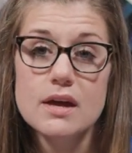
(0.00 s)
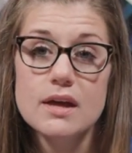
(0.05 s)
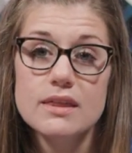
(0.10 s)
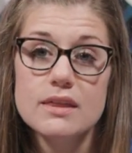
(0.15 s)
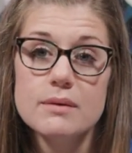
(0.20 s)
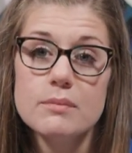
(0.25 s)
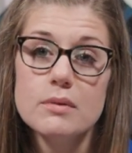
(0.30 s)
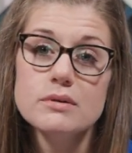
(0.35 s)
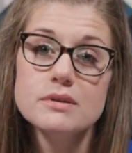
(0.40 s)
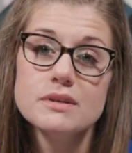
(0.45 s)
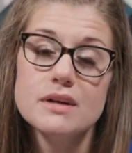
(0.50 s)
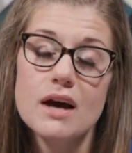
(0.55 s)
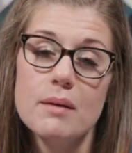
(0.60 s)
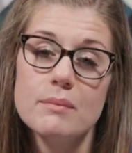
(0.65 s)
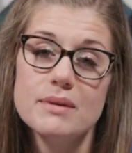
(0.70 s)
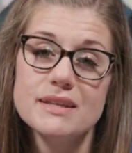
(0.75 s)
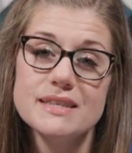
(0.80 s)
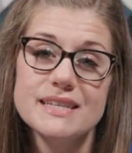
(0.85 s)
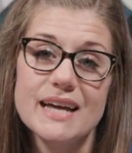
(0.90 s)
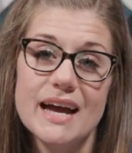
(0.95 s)
The most
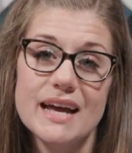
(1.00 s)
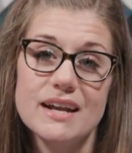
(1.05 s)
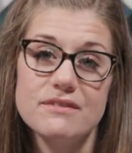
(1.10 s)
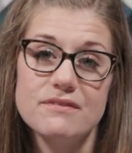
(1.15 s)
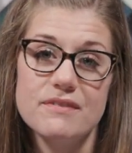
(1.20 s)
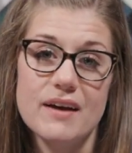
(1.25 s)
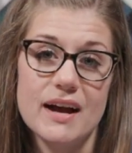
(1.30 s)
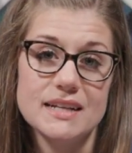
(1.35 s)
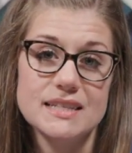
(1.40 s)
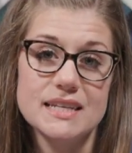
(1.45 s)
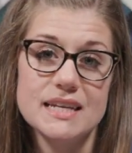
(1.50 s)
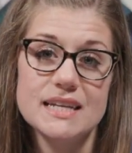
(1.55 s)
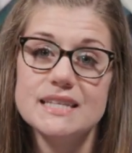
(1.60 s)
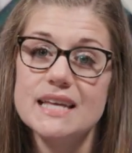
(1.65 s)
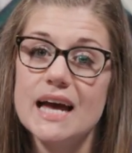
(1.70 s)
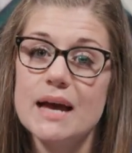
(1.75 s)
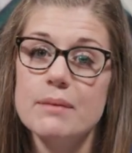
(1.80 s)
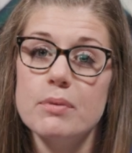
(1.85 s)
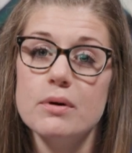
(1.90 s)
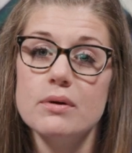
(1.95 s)
common side effect is
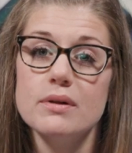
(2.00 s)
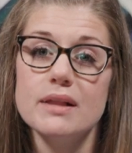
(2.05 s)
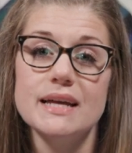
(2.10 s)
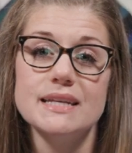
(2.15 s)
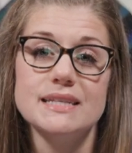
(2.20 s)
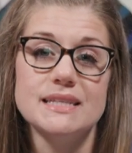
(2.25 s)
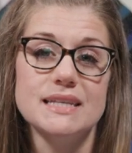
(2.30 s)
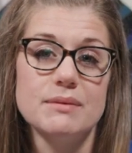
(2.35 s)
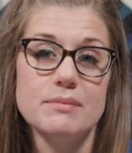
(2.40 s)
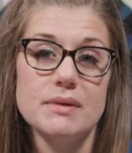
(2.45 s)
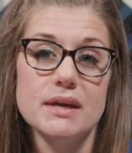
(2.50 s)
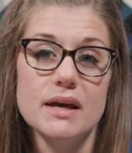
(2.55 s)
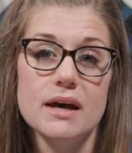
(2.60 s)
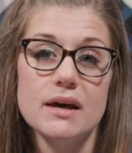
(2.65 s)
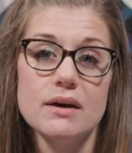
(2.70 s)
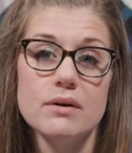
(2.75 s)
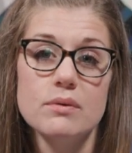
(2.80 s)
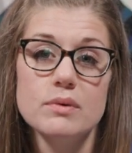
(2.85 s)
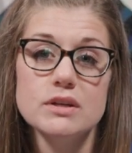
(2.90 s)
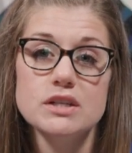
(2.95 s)

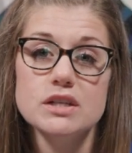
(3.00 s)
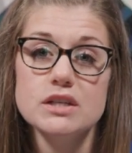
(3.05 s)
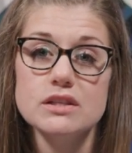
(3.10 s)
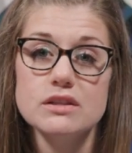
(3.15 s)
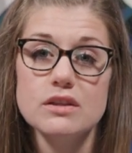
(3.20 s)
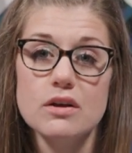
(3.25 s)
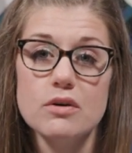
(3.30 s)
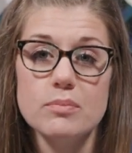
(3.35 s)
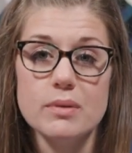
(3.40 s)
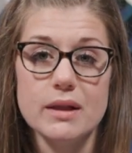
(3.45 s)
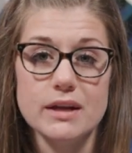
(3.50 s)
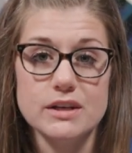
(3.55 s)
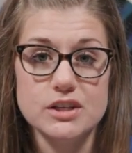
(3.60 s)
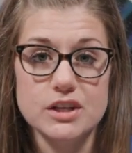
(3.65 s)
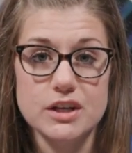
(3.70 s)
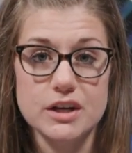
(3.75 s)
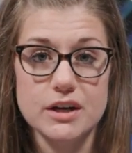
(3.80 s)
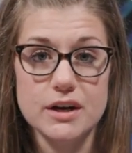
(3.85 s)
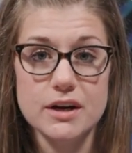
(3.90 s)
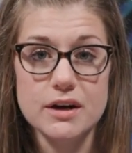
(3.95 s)
hypoglycemia, which is low blood
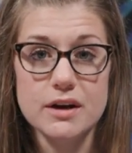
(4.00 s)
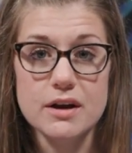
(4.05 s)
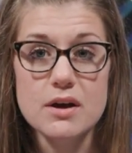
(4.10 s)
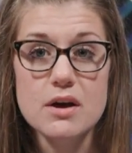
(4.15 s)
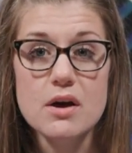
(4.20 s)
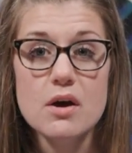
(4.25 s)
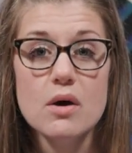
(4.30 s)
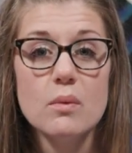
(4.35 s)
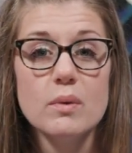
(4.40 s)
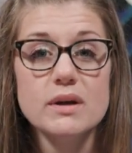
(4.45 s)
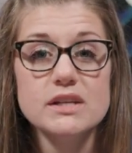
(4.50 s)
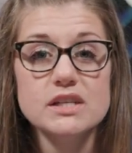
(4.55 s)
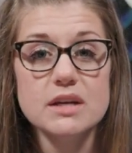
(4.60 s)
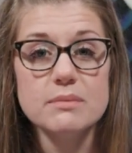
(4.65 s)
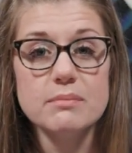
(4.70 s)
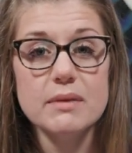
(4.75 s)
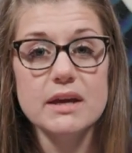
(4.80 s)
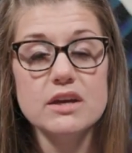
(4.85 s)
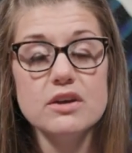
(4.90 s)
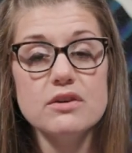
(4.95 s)
sugar, which
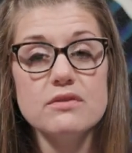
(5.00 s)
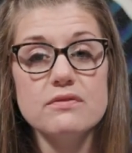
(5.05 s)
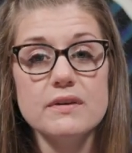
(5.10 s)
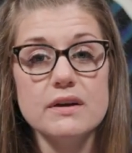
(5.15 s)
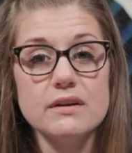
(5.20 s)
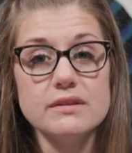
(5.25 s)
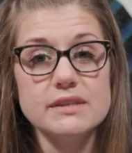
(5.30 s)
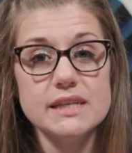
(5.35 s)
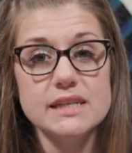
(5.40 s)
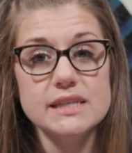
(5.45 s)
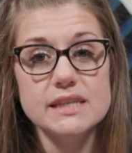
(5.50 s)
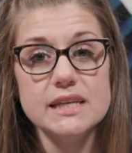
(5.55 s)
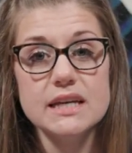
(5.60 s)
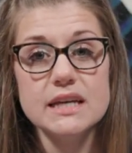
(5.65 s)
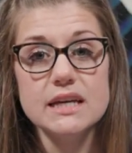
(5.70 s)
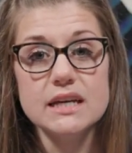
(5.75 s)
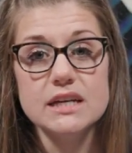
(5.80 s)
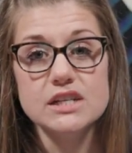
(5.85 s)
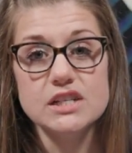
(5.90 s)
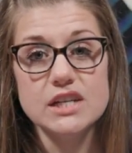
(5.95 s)
can make you feel
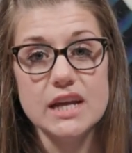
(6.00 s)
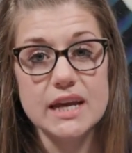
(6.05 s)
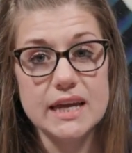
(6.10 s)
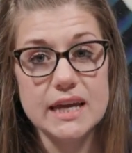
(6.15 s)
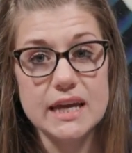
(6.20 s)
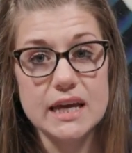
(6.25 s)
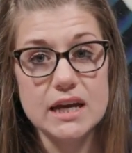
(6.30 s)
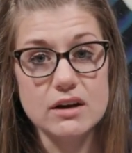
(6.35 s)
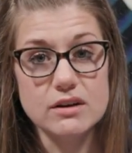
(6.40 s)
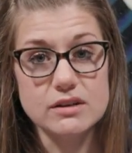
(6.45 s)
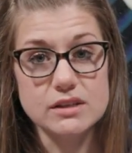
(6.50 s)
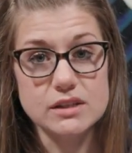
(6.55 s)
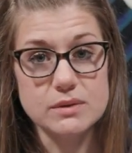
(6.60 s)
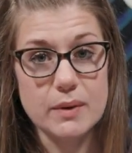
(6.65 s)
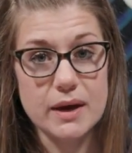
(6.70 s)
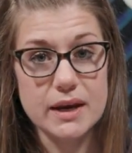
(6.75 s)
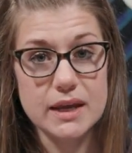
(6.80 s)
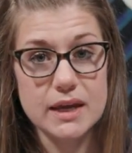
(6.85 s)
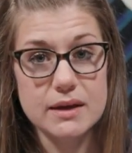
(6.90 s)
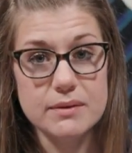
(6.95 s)
dizzy, shaky, or
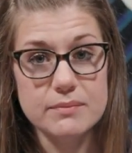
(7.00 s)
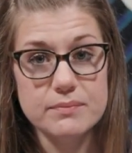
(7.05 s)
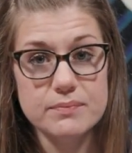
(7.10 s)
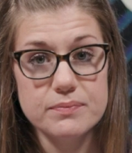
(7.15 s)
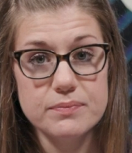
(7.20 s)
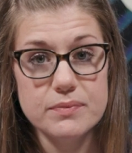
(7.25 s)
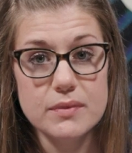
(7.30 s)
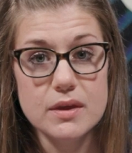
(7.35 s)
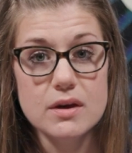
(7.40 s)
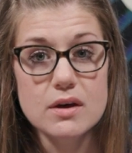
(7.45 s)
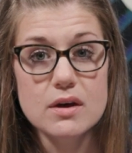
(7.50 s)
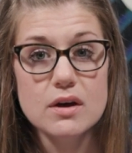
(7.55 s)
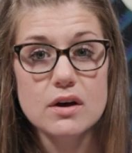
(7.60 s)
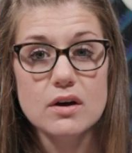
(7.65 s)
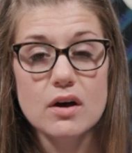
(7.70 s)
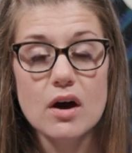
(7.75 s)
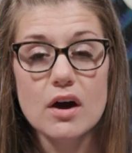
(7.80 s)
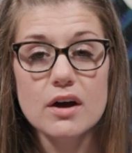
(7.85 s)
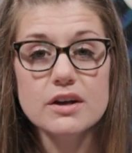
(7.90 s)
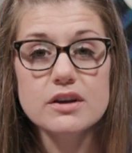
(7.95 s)
sweaty.
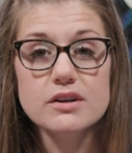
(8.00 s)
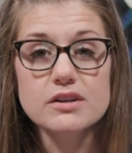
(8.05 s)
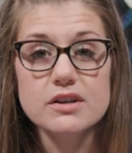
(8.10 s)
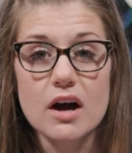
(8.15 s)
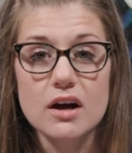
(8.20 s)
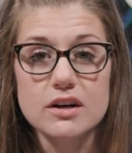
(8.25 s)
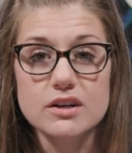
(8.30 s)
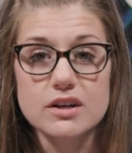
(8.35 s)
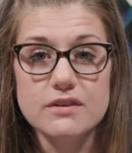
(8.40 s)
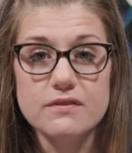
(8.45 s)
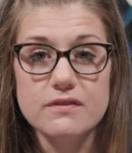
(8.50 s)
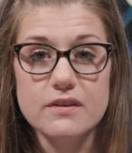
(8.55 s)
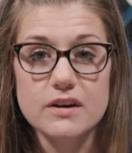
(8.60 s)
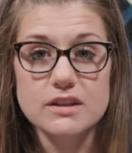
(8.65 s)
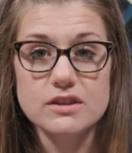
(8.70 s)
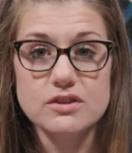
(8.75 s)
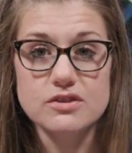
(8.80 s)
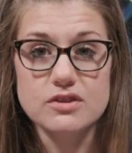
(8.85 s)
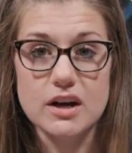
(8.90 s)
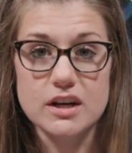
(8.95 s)
Call your doctor for
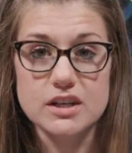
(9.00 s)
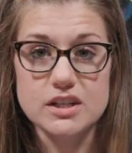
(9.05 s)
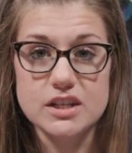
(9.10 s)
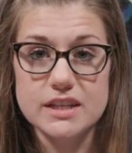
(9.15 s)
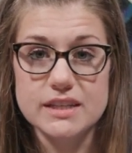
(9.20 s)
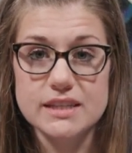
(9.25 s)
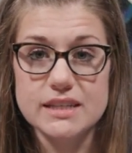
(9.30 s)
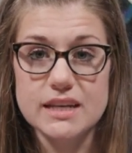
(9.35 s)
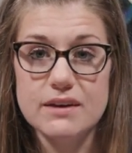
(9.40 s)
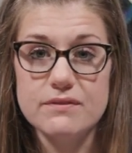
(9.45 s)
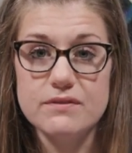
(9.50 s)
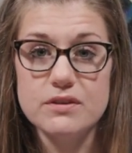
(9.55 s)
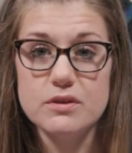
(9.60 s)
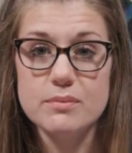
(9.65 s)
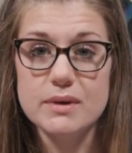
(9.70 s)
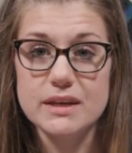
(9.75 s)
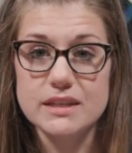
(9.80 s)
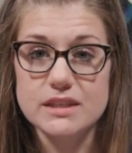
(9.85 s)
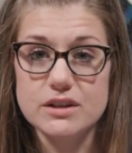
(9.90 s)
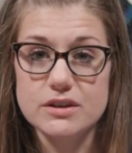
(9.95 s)
instructions if you
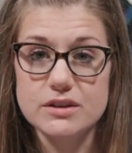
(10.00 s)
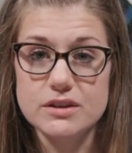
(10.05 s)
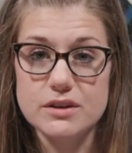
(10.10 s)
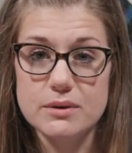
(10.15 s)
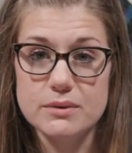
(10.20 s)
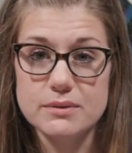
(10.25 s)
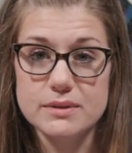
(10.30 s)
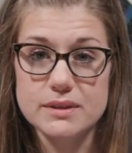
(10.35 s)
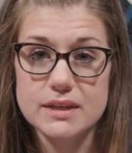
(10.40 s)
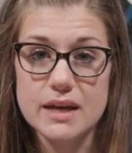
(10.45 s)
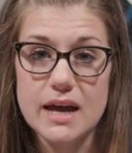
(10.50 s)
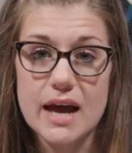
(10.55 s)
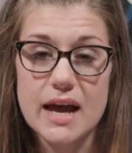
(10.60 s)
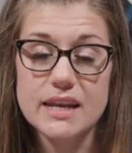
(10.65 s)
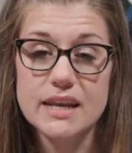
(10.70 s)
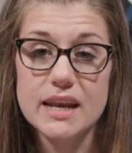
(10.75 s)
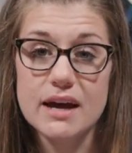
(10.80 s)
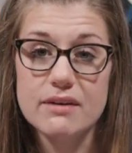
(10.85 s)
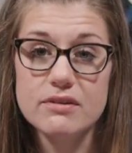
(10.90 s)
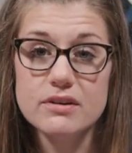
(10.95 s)
miss your dose,
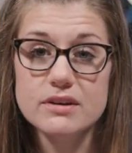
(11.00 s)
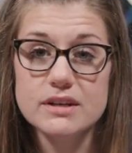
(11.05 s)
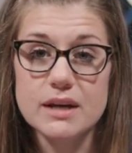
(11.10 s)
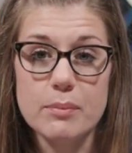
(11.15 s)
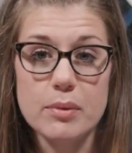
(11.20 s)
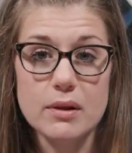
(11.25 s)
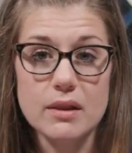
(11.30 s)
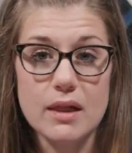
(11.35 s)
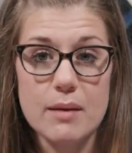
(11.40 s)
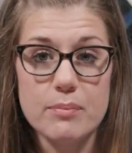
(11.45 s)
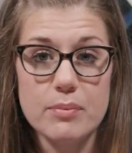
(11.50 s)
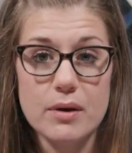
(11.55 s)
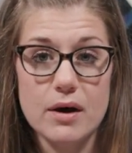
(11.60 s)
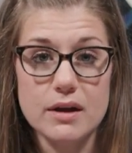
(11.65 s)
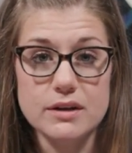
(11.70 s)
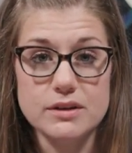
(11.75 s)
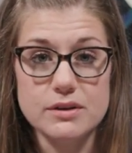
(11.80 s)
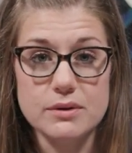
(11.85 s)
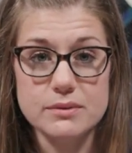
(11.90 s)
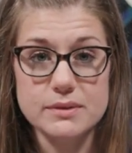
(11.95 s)
and never double up
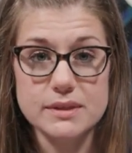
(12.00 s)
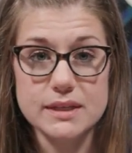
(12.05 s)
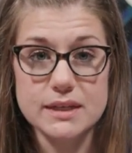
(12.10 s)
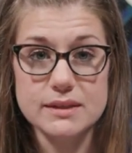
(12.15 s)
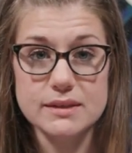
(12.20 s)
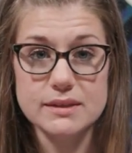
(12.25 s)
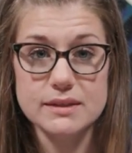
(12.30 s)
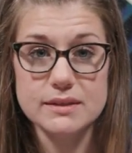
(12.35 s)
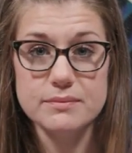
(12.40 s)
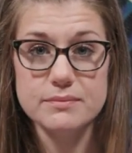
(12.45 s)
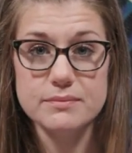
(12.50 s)
on doses.